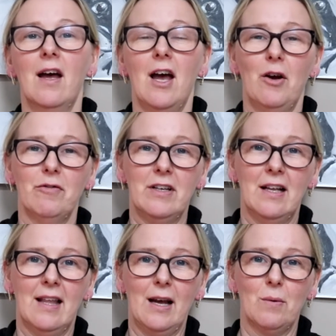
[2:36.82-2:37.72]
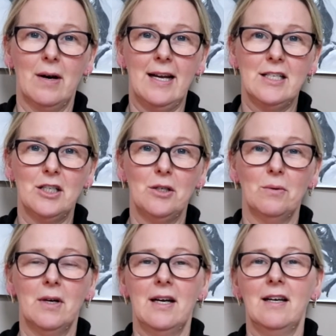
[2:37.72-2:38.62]
hopefully you like what I
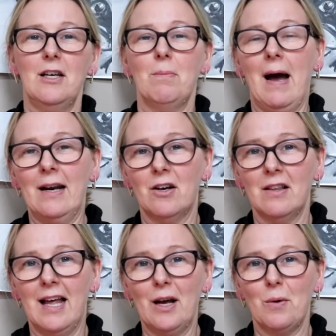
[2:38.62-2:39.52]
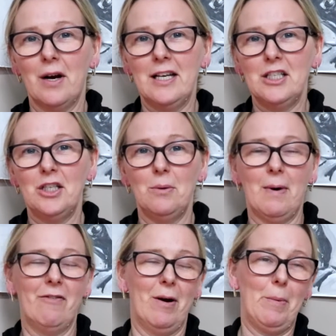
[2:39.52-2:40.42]
do. You might not like what I do, you
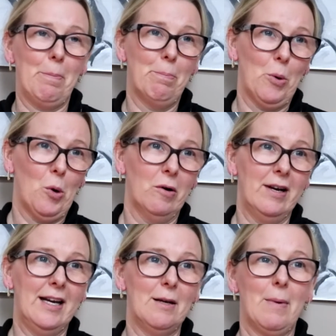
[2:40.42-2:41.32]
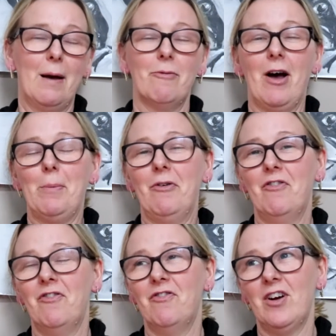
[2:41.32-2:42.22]
might find me boring, you might find me
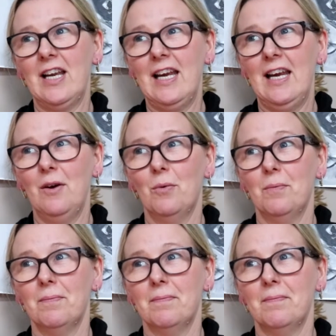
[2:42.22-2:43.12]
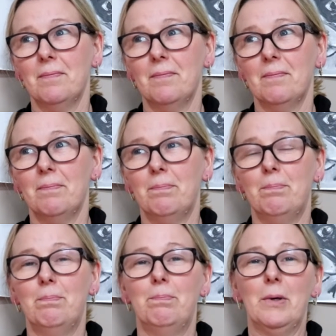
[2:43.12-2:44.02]
funny,
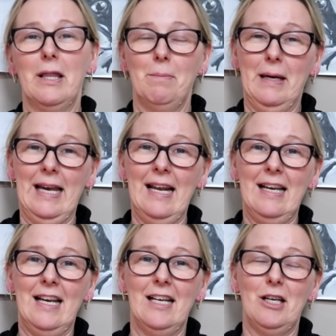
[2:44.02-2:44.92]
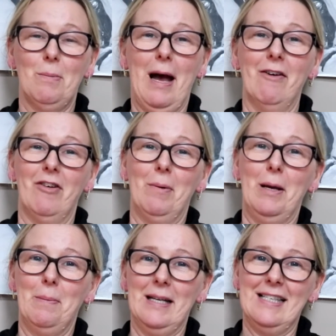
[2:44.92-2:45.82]
but at the beginning you might
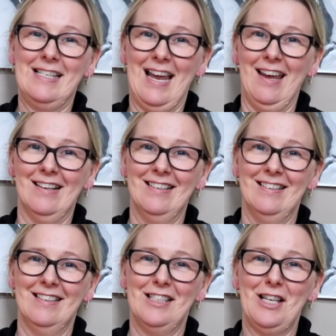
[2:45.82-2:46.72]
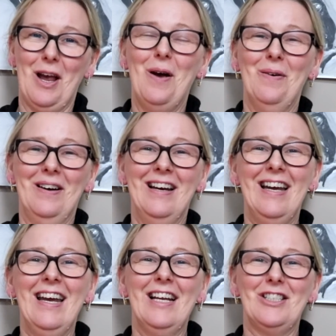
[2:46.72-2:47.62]
find me a bit stale. So
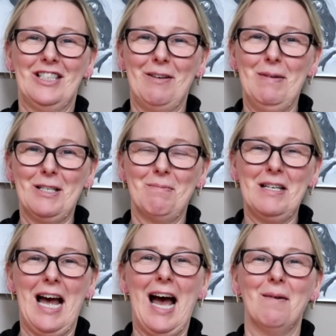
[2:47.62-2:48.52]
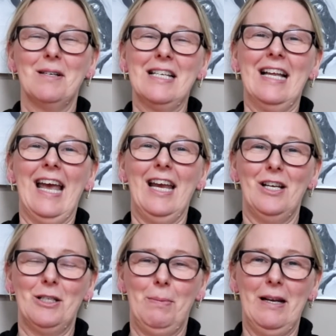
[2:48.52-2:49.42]
just give me some time until I get
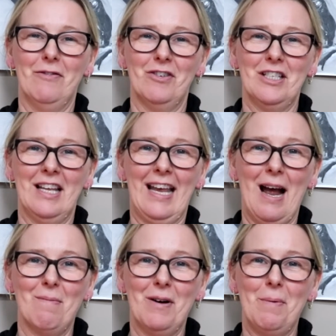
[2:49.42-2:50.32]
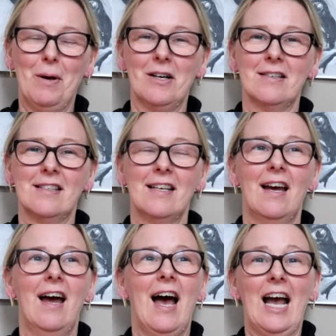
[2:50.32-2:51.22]
used to being in front of the camera, because
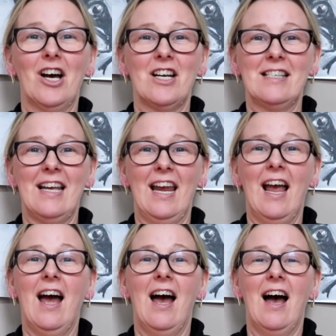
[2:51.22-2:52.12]
I gotta say,